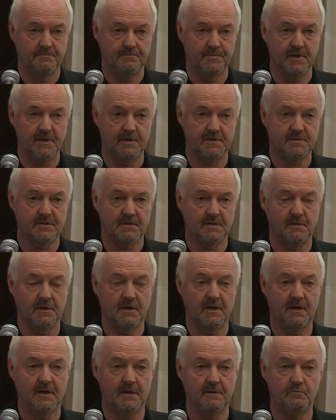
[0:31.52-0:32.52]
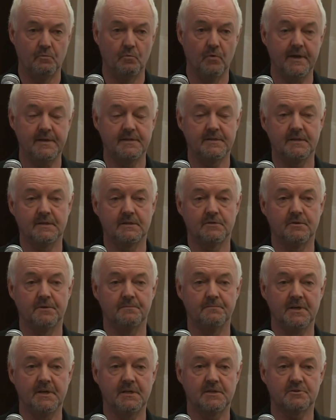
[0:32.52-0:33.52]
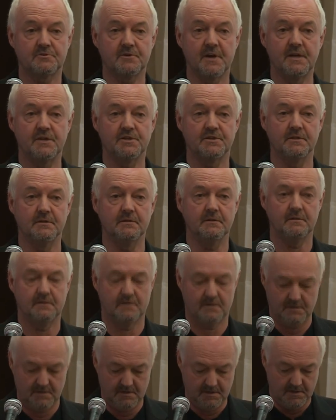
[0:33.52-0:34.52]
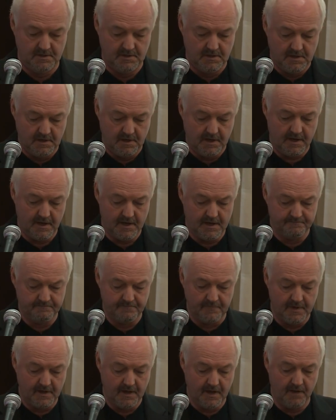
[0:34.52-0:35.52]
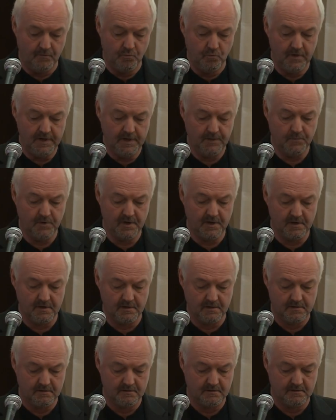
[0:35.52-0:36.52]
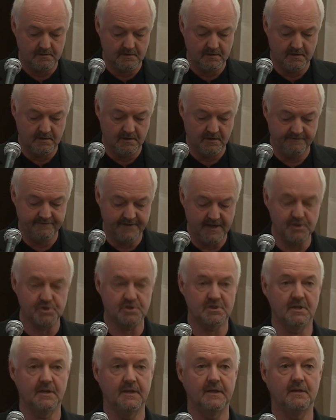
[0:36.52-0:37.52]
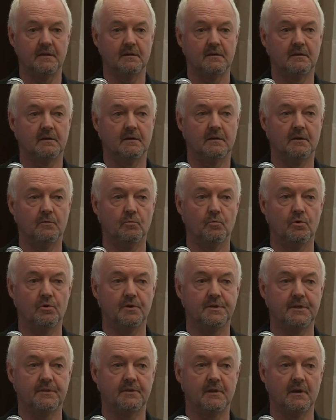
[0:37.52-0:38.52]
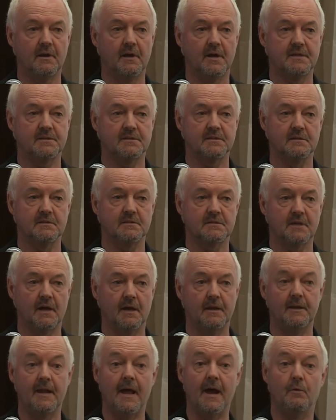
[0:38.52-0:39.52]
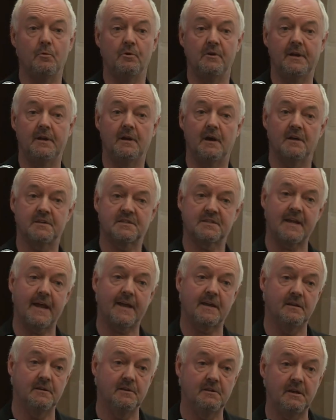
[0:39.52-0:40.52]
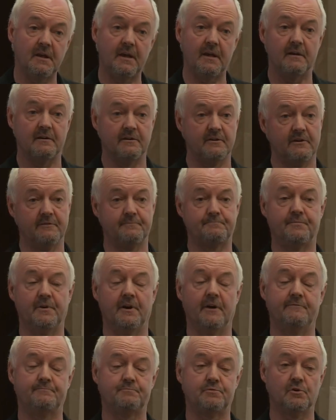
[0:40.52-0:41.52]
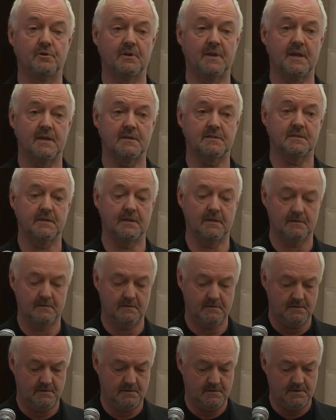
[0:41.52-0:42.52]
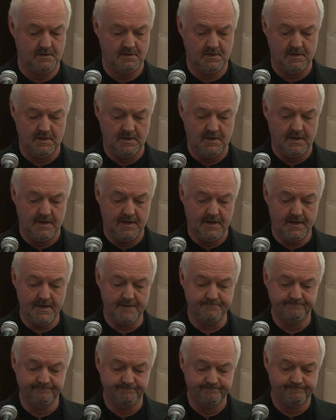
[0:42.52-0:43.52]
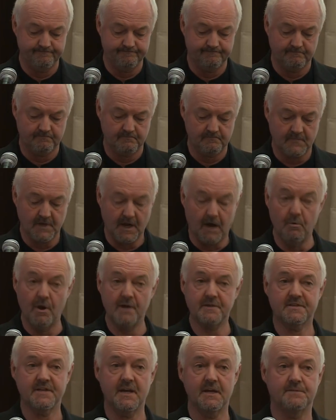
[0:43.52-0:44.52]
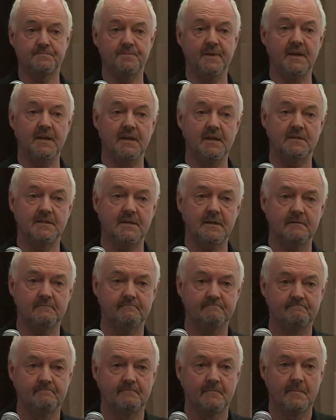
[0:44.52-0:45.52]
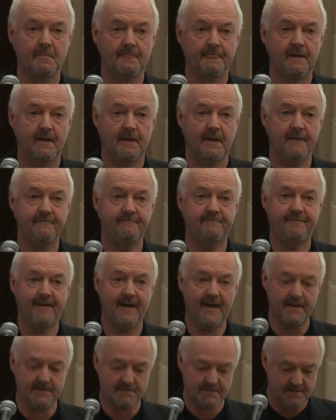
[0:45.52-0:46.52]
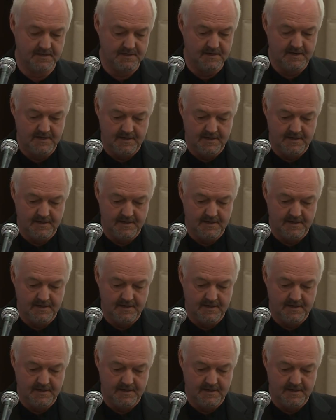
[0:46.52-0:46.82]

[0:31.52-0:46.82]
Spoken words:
but went into administration, and we were eventually awarded the license, and now we're in our second year of broadcasting. I won't say it's been easy. In fact,